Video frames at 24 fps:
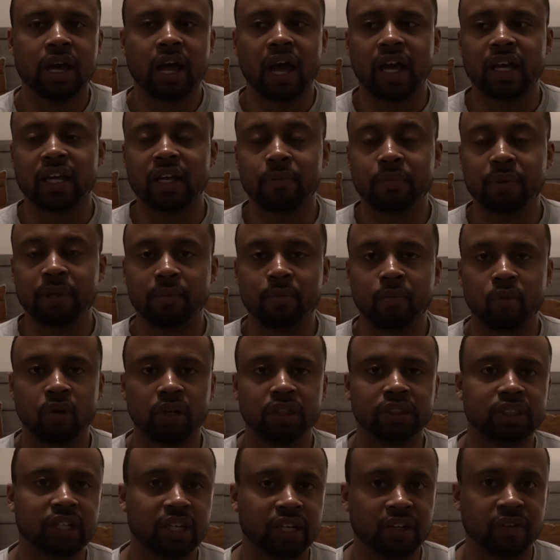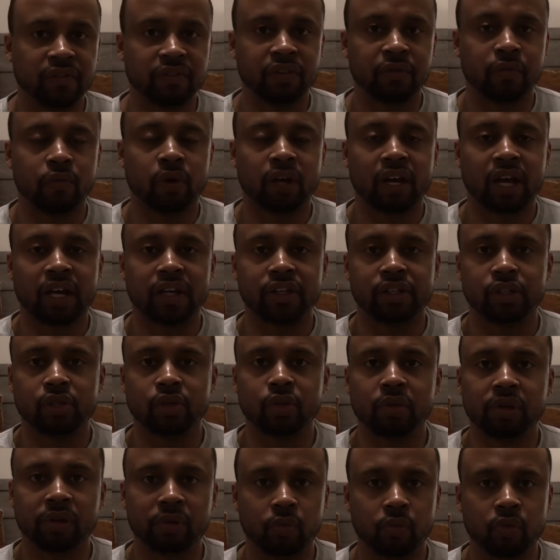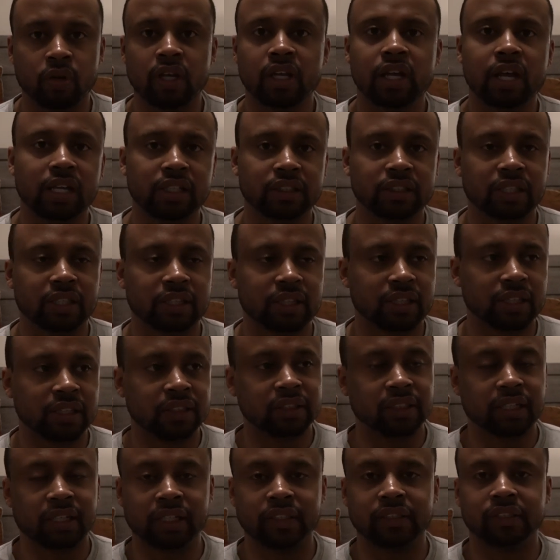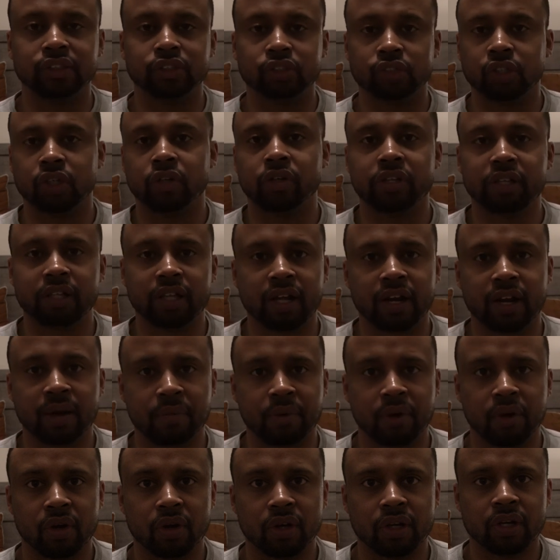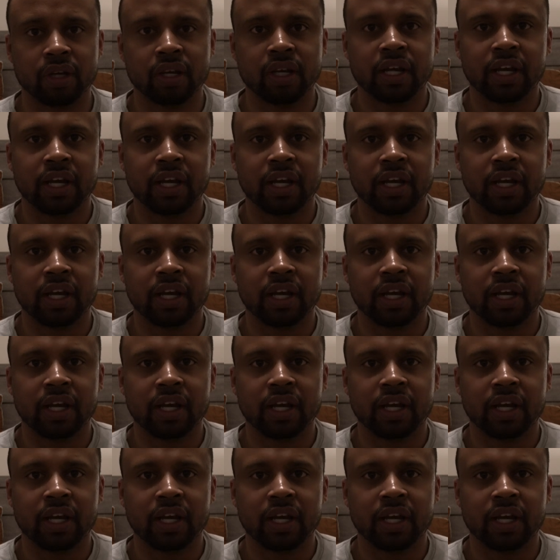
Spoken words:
I can be more attentive in what I do and realize that this is a journey that I'm on.